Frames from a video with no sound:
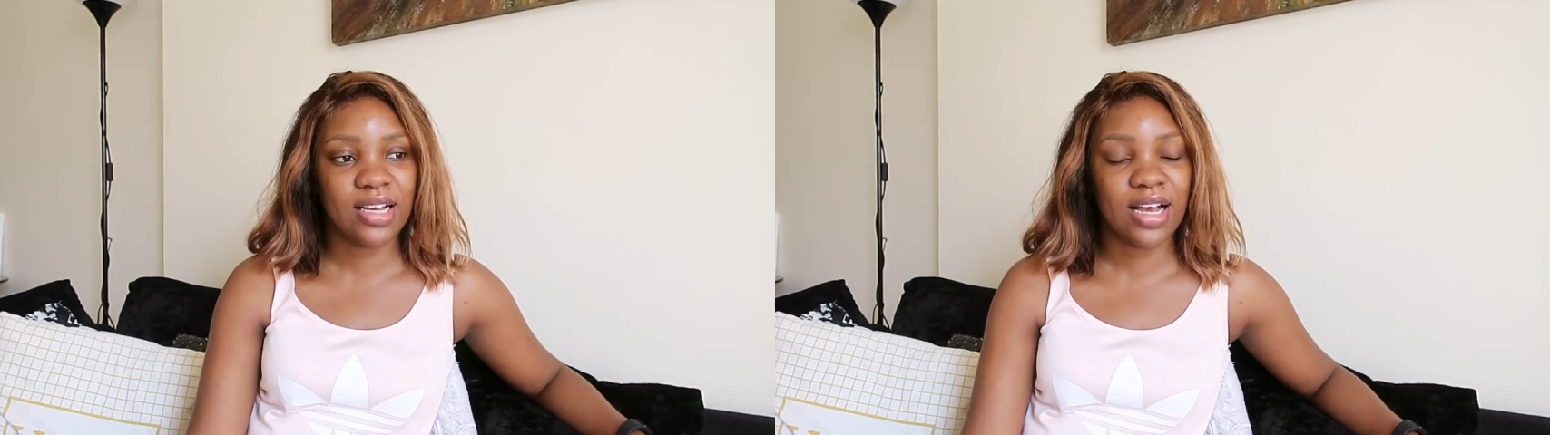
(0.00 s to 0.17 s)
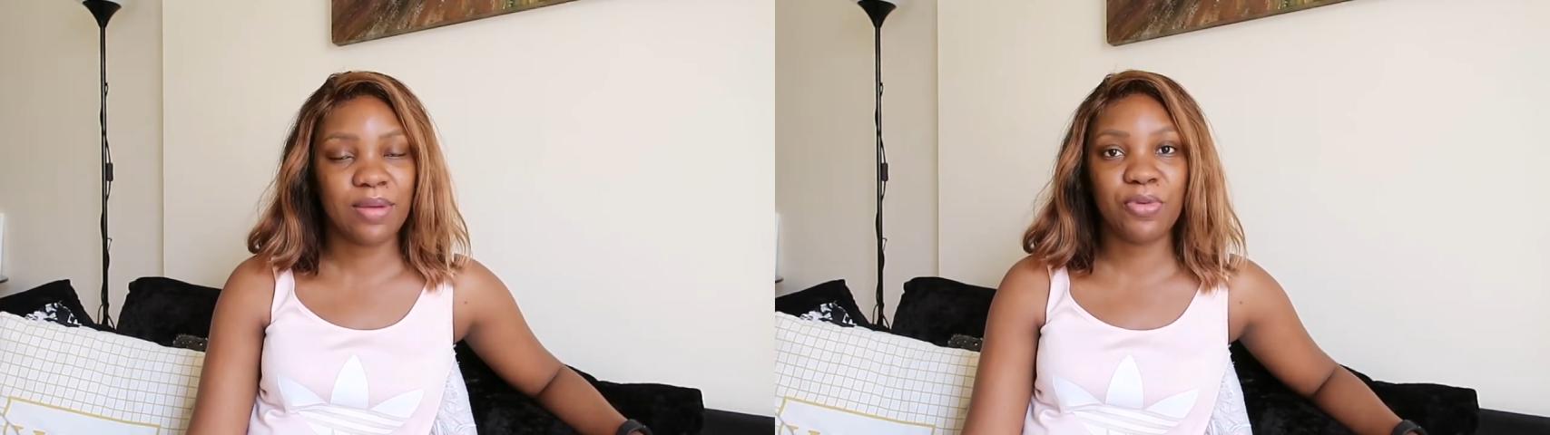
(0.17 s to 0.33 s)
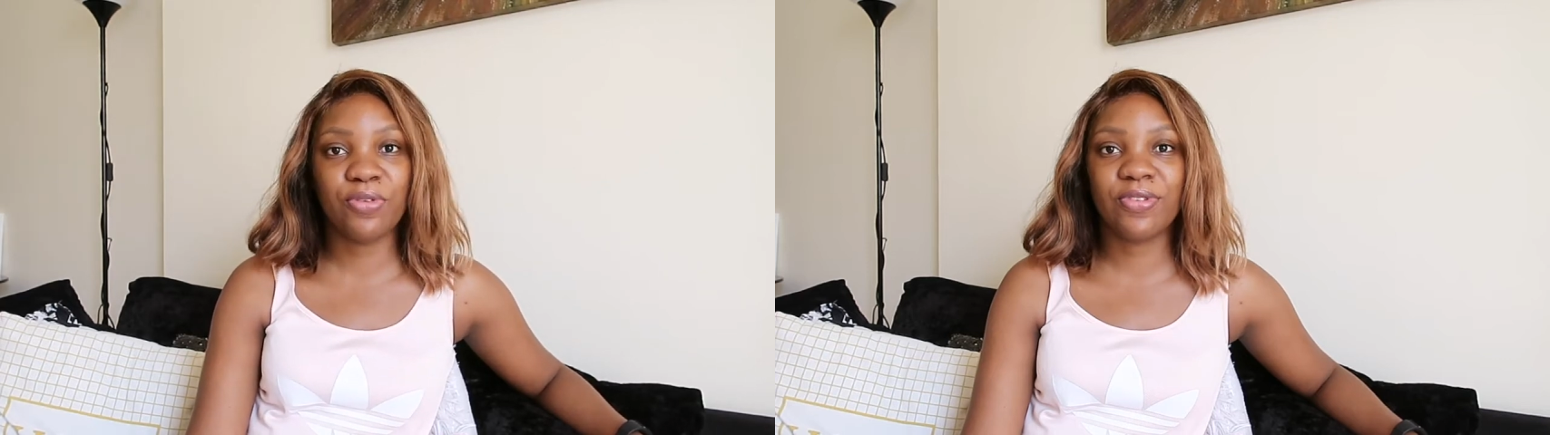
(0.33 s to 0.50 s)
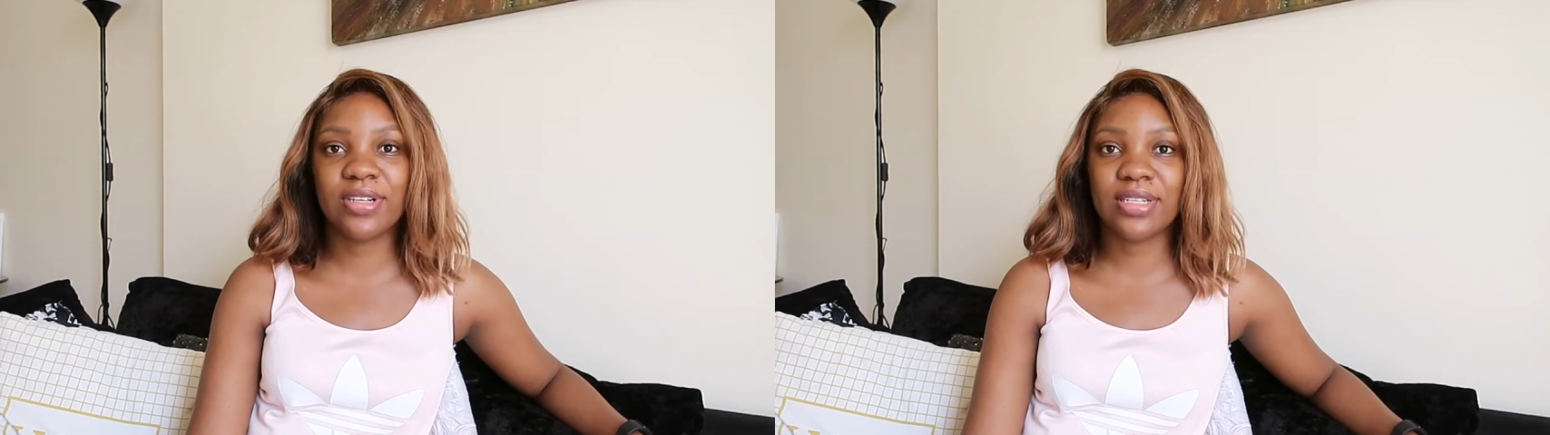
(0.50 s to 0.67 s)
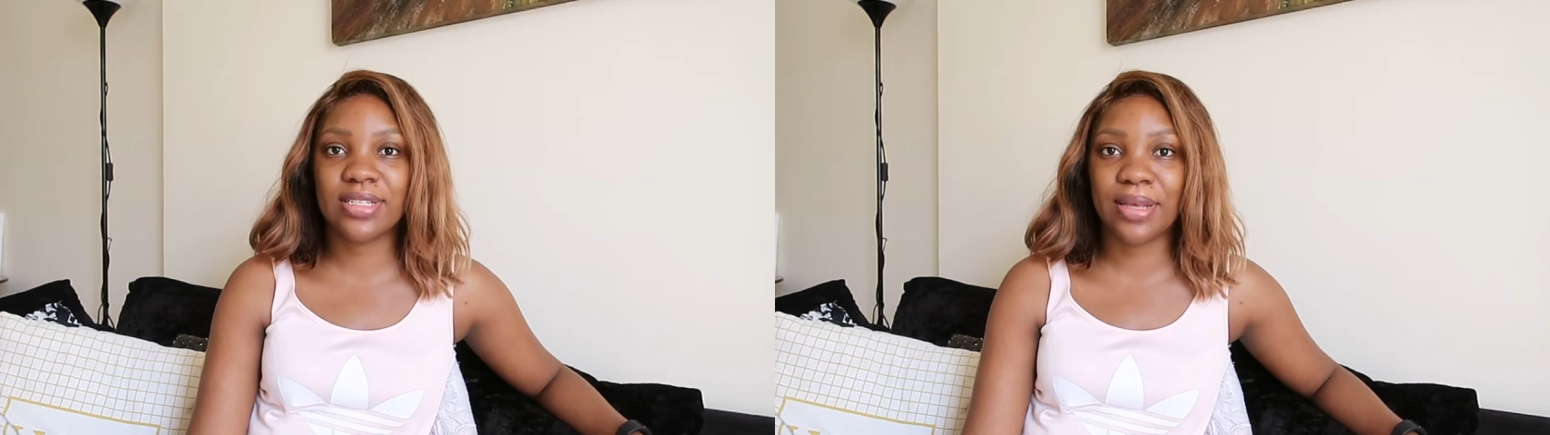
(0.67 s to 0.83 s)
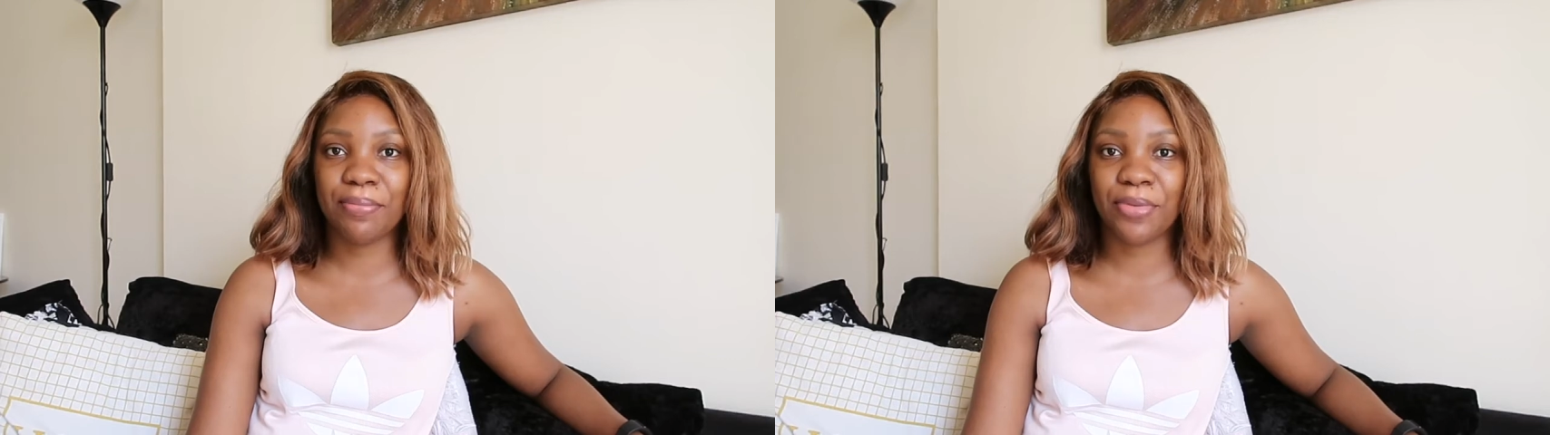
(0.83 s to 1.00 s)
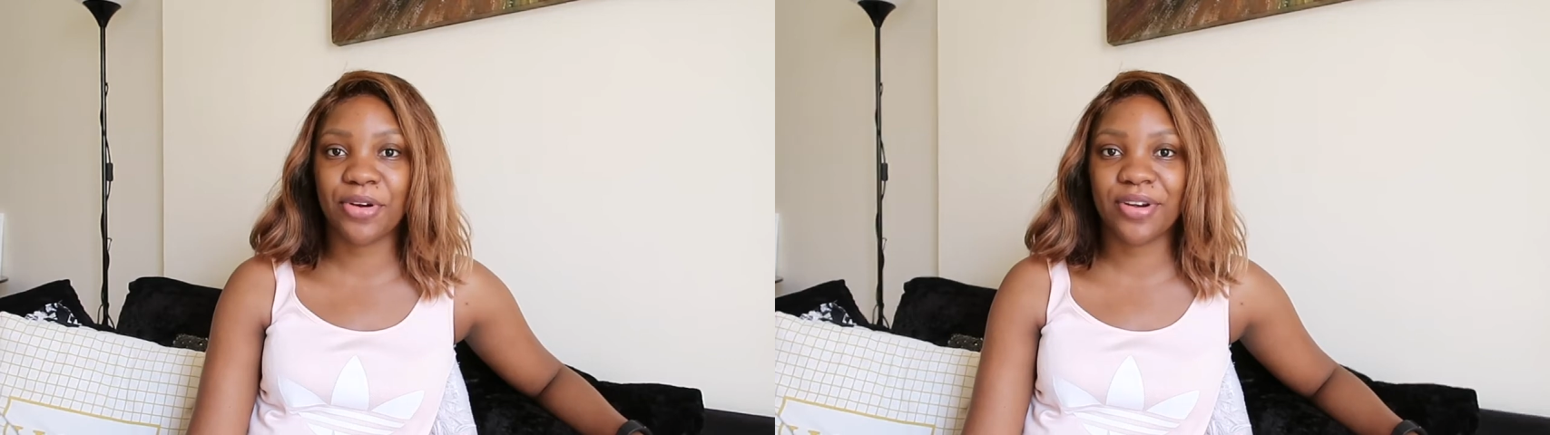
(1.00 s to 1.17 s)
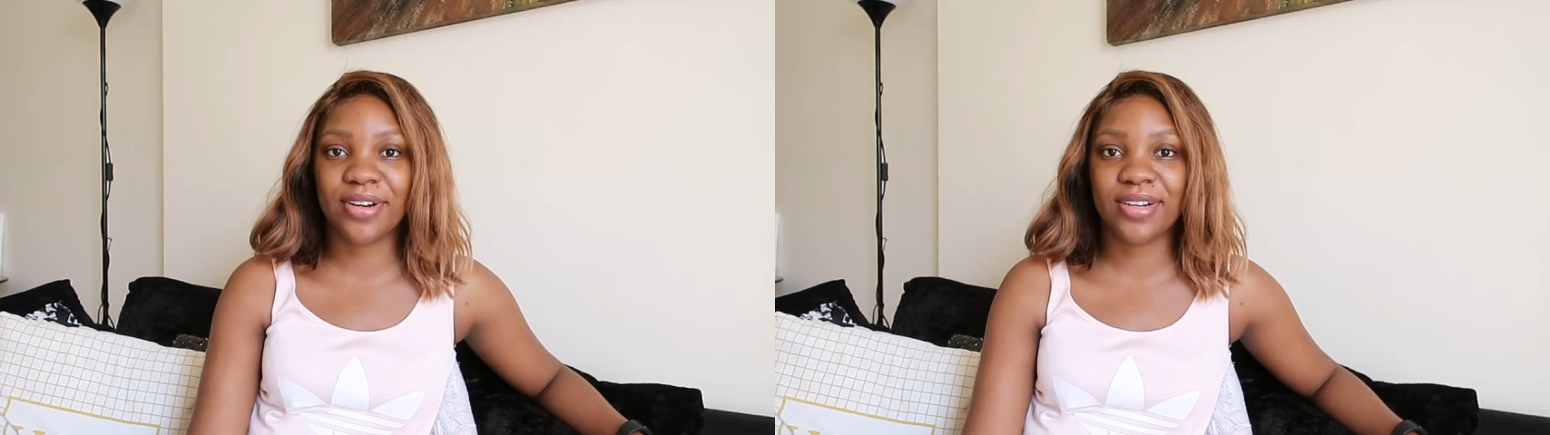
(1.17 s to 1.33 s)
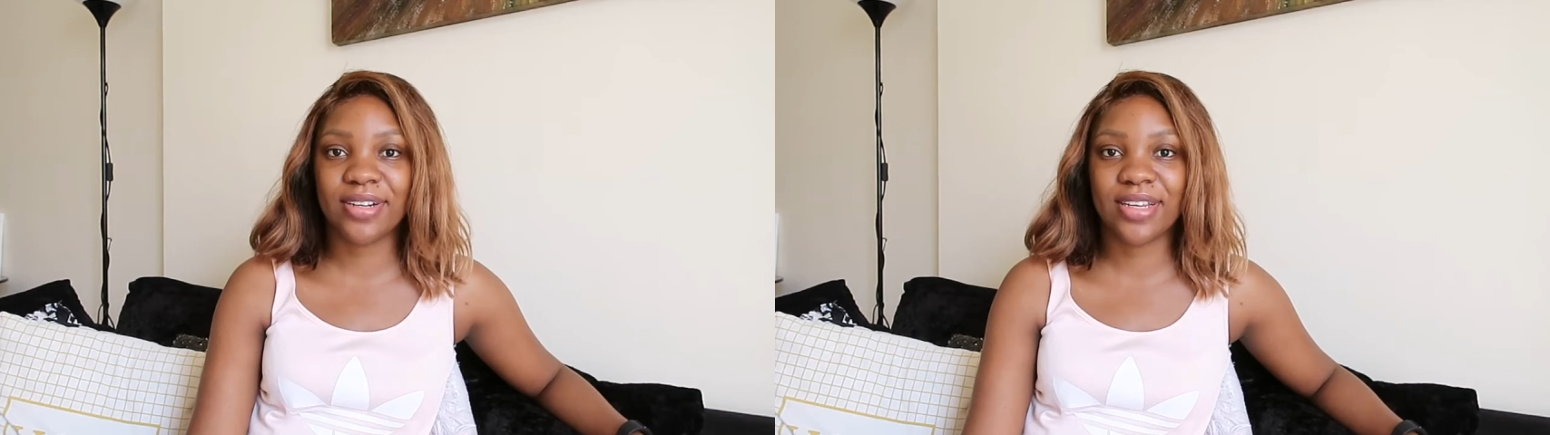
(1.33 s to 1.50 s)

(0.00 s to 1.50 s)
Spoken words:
I moved in December.